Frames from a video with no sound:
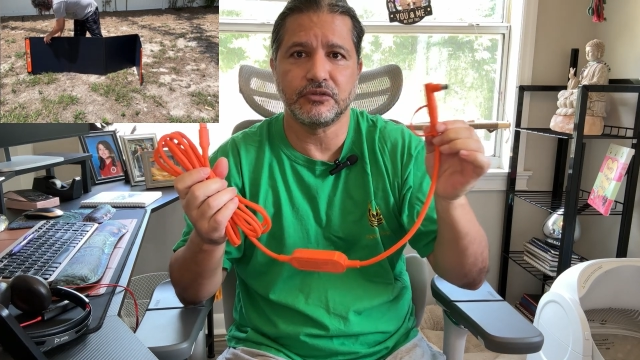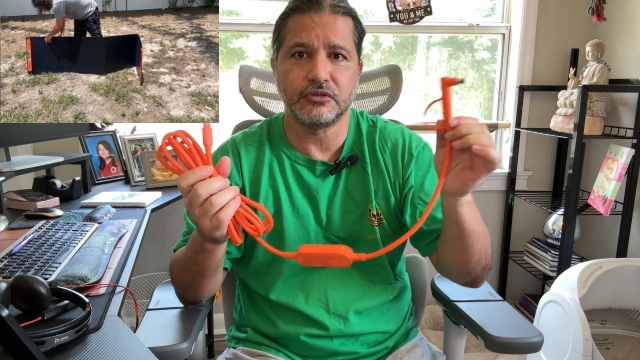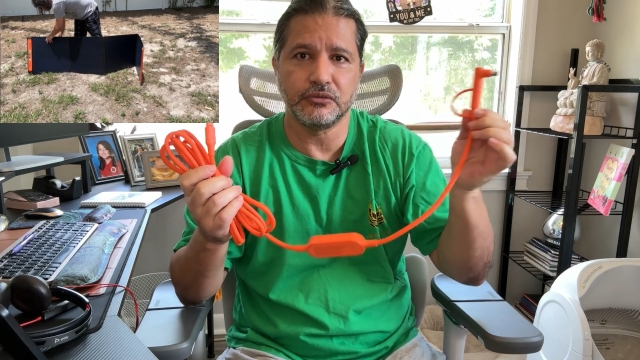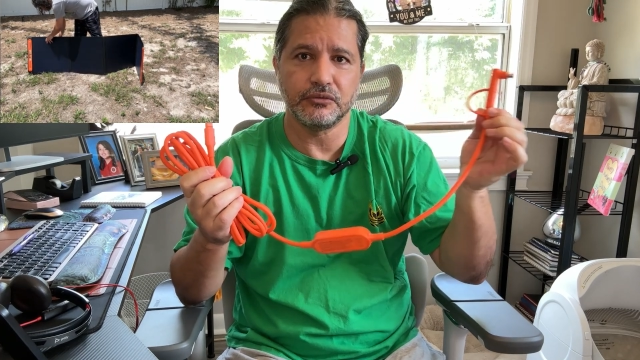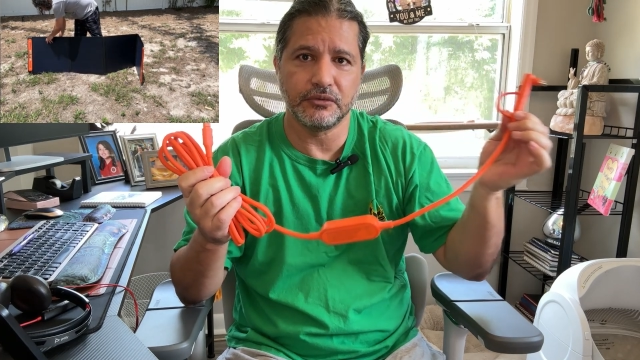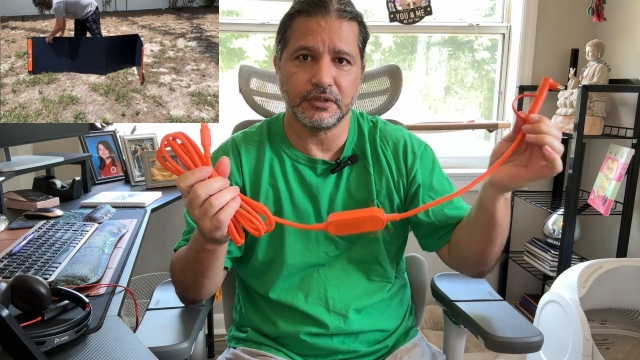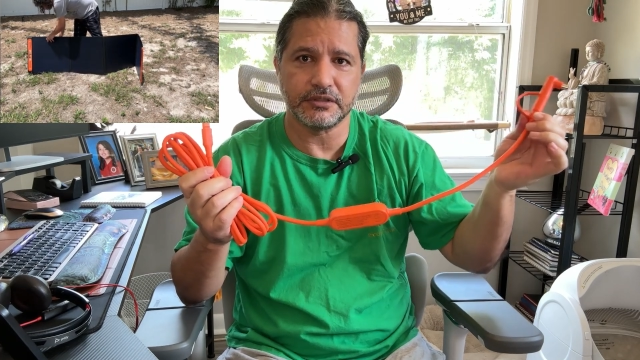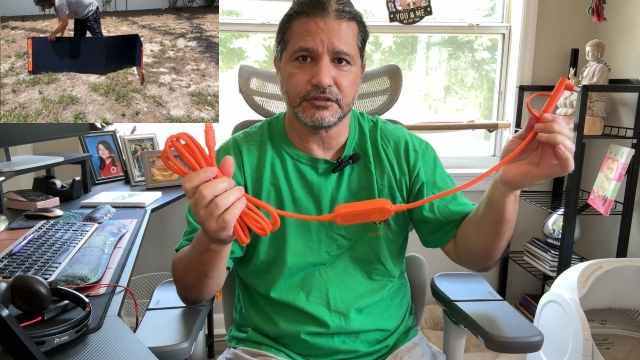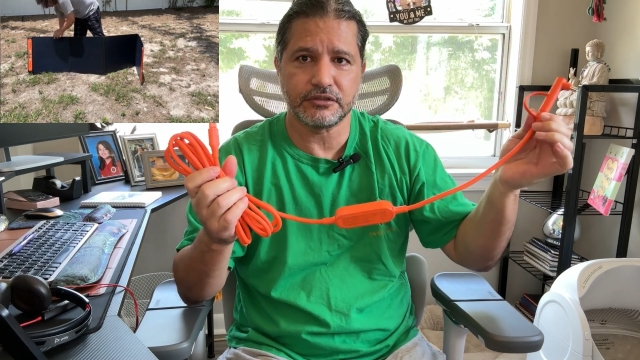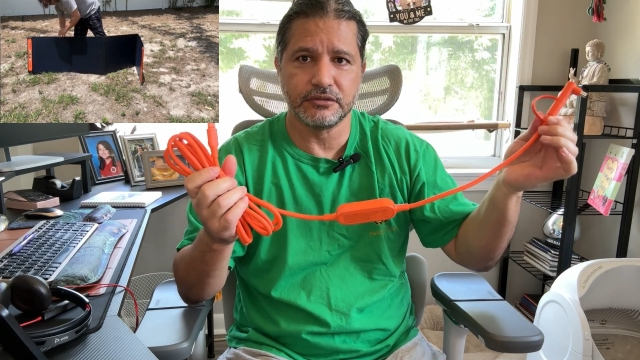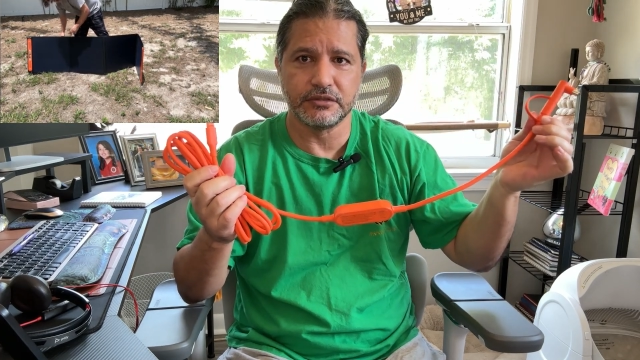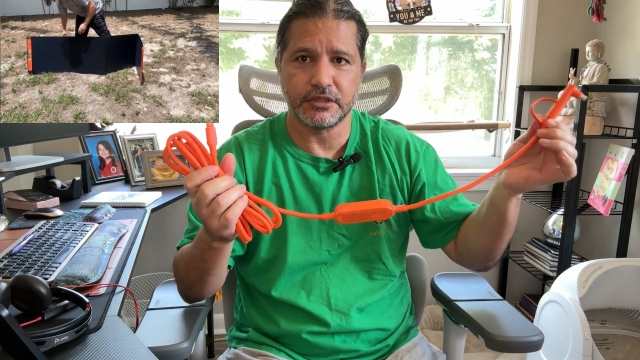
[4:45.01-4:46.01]
to the
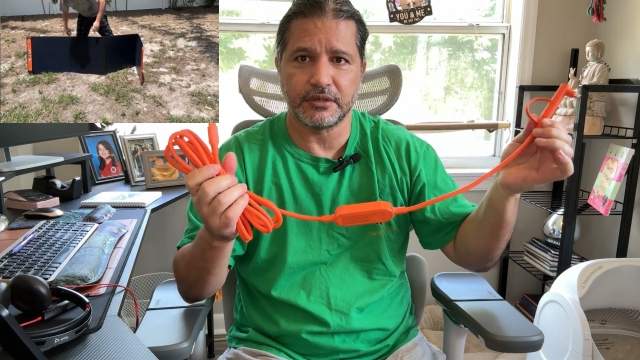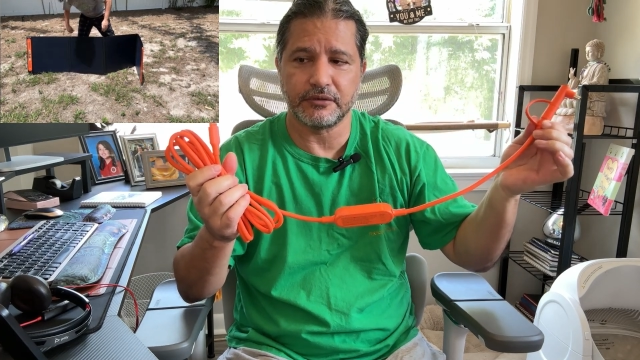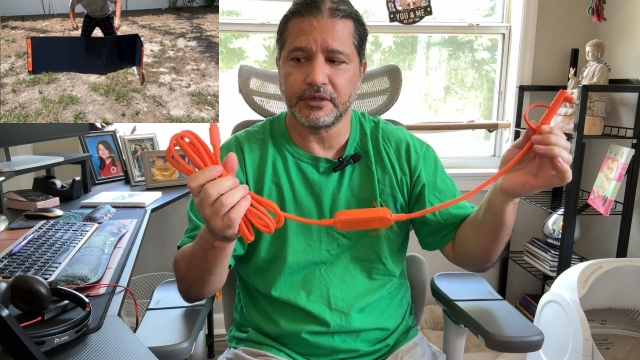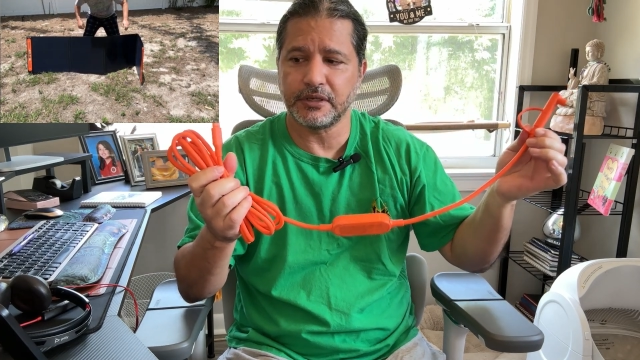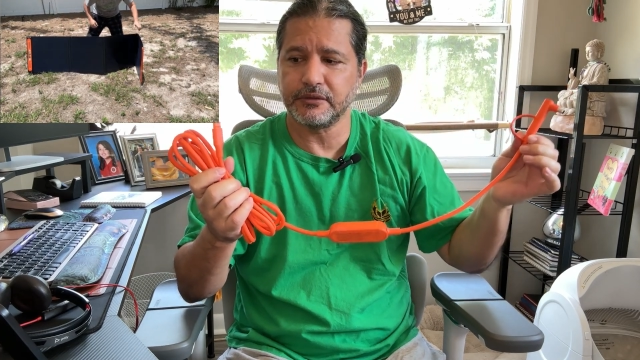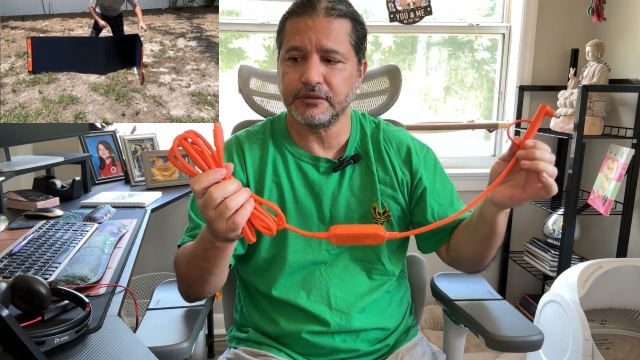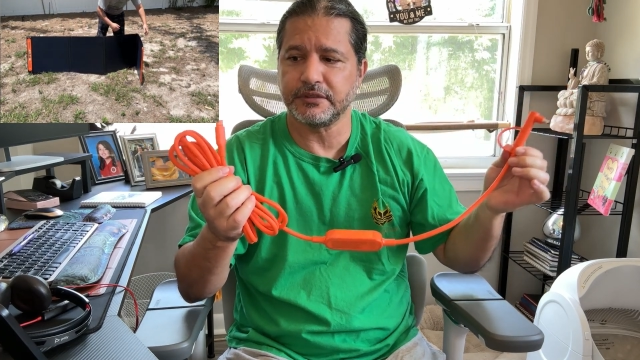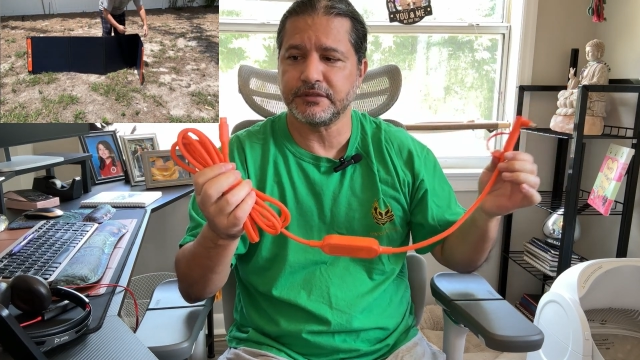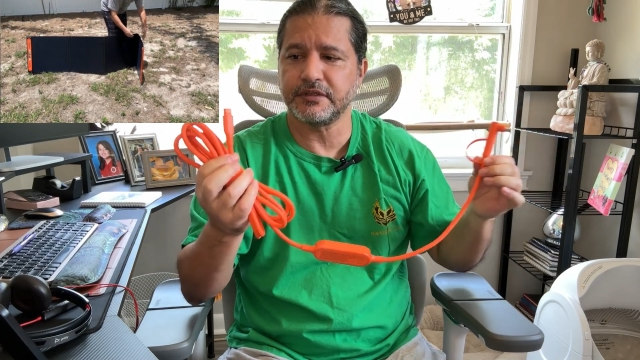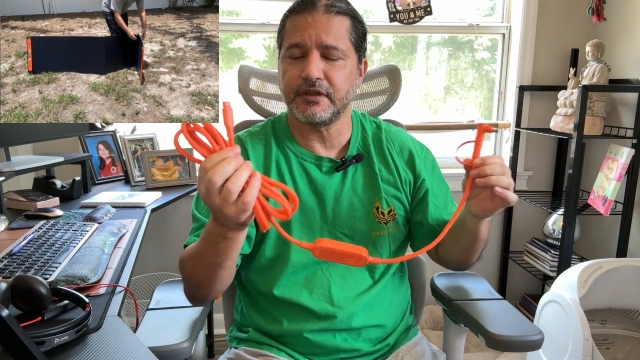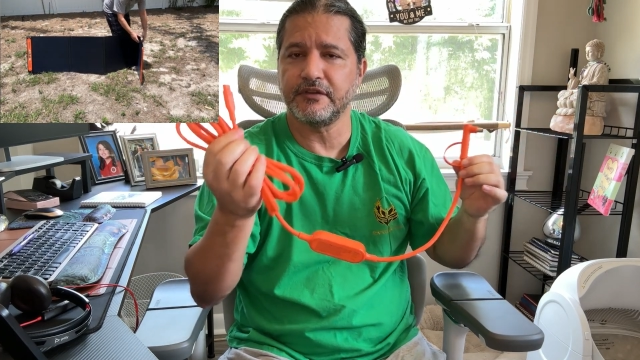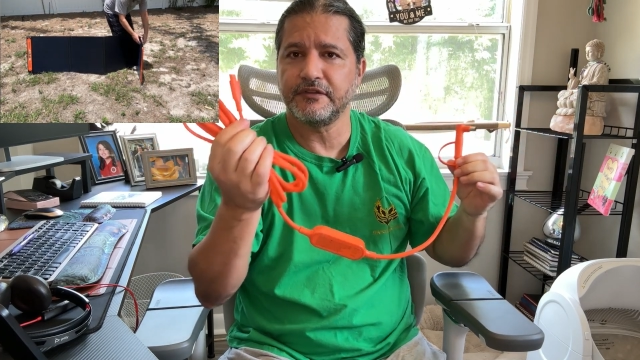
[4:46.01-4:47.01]
generator
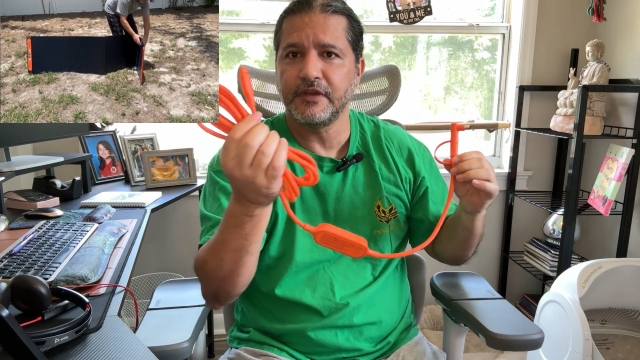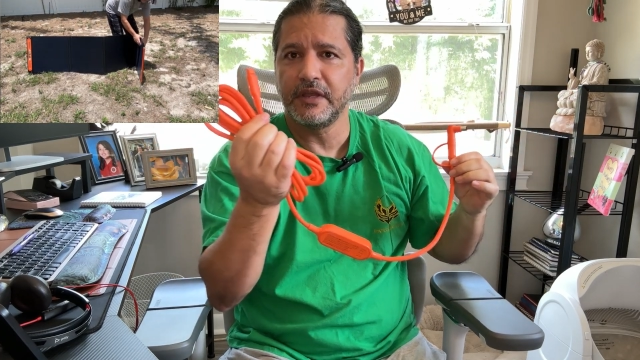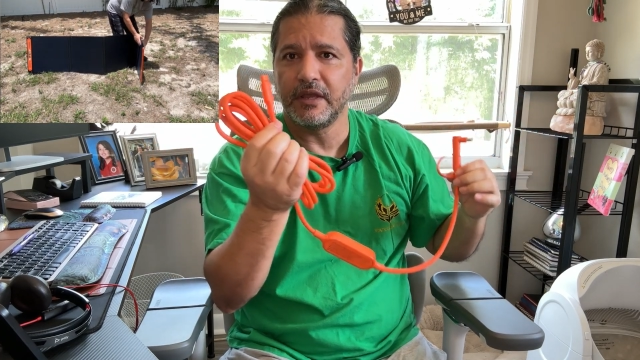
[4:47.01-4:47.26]
itself,